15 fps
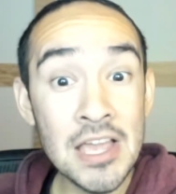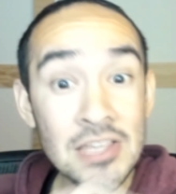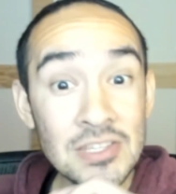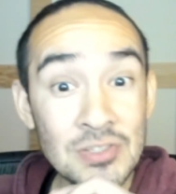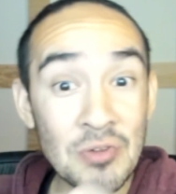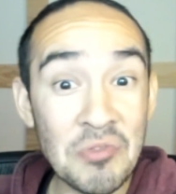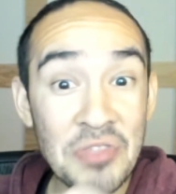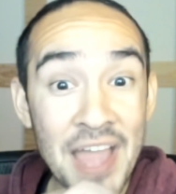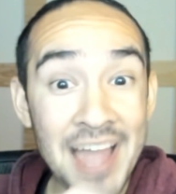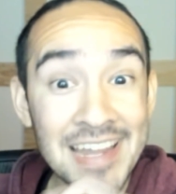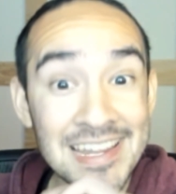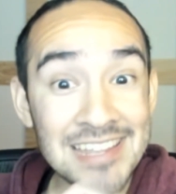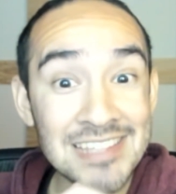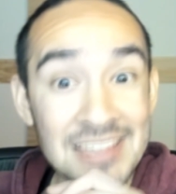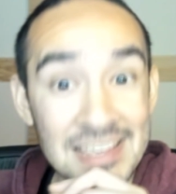So
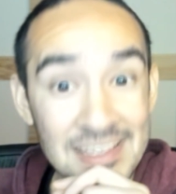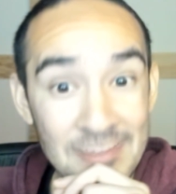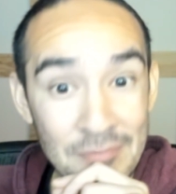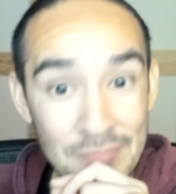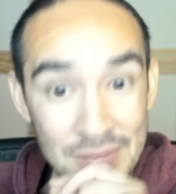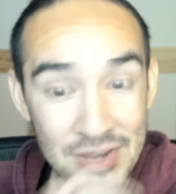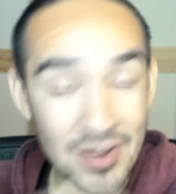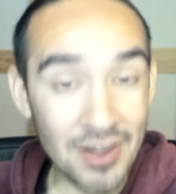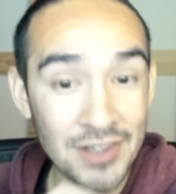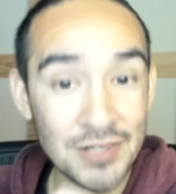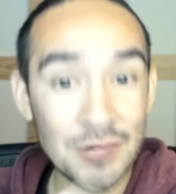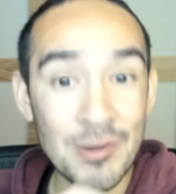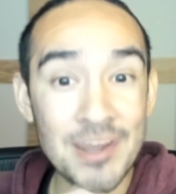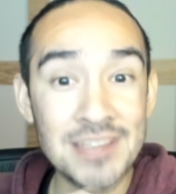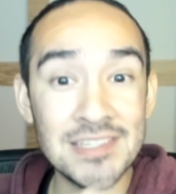that is beyond
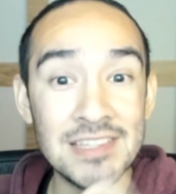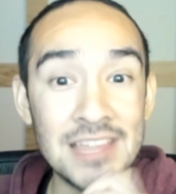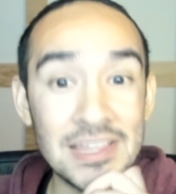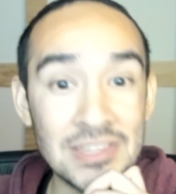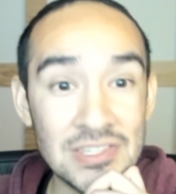crazy that